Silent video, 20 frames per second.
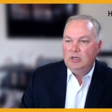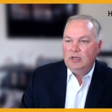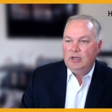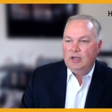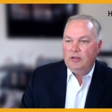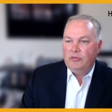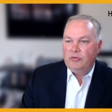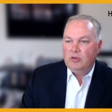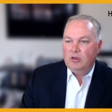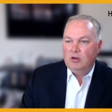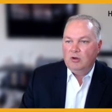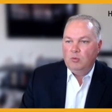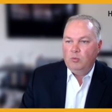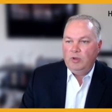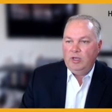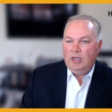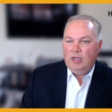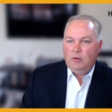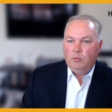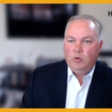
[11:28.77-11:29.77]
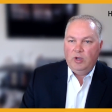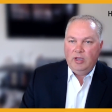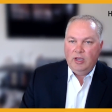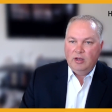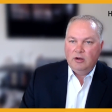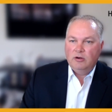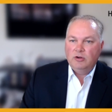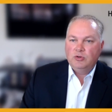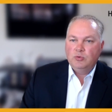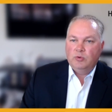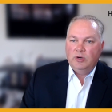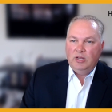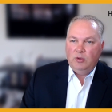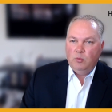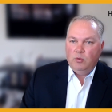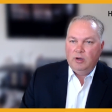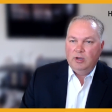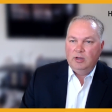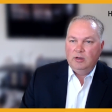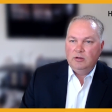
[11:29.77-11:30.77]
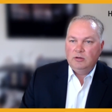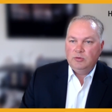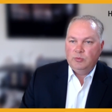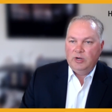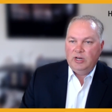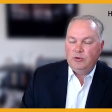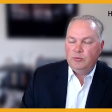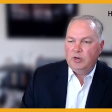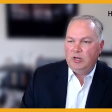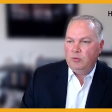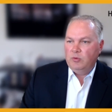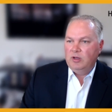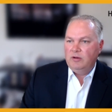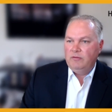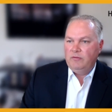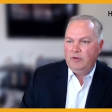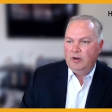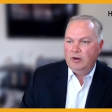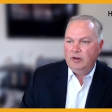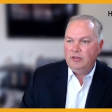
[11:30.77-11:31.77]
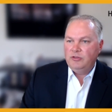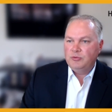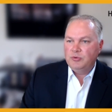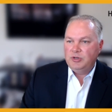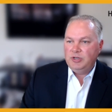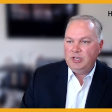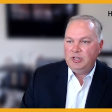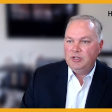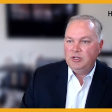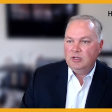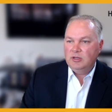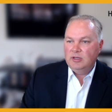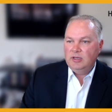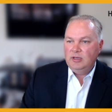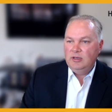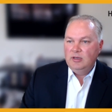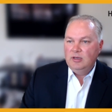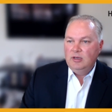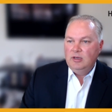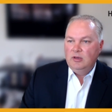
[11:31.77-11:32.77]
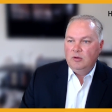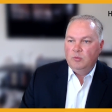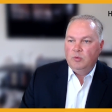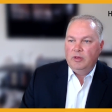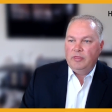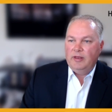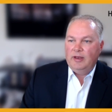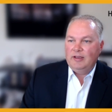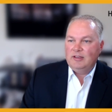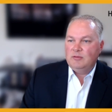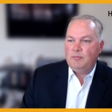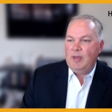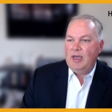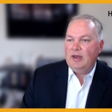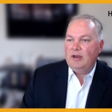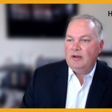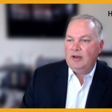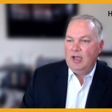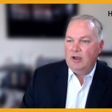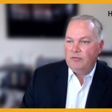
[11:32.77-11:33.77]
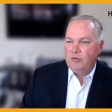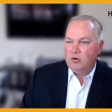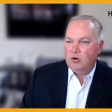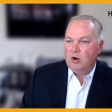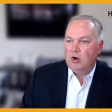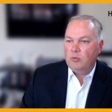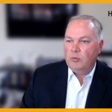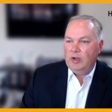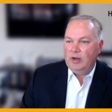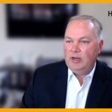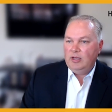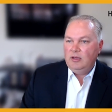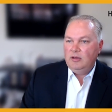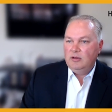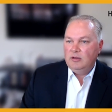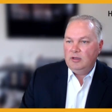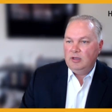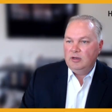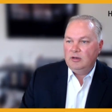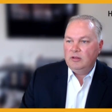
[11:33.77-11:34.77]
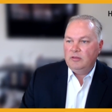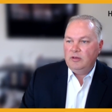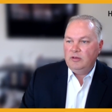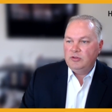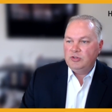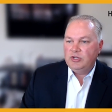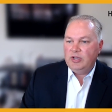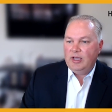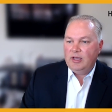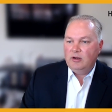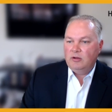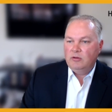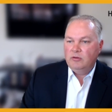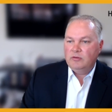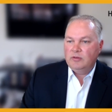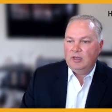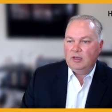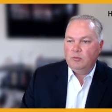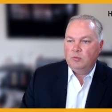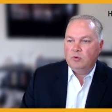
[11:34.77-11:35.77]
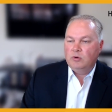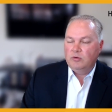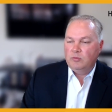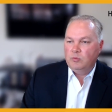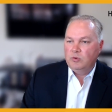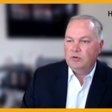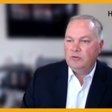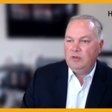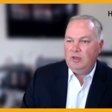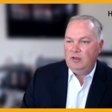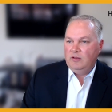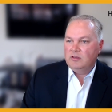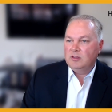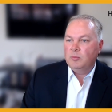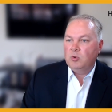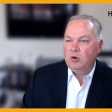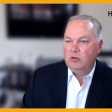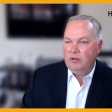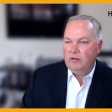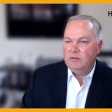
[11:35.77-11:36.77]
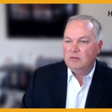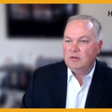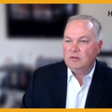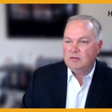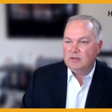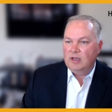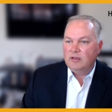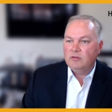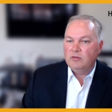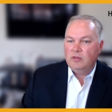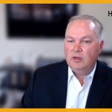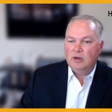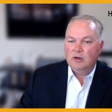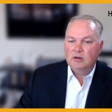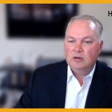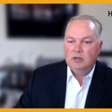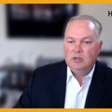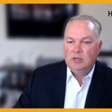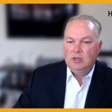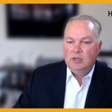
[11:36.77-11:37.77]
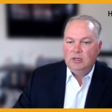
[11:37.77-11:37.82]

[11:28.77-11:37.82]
And so we we entered 21 2021 very strategically with an expanded effort already into these channels, and we're we're seeing some early success there.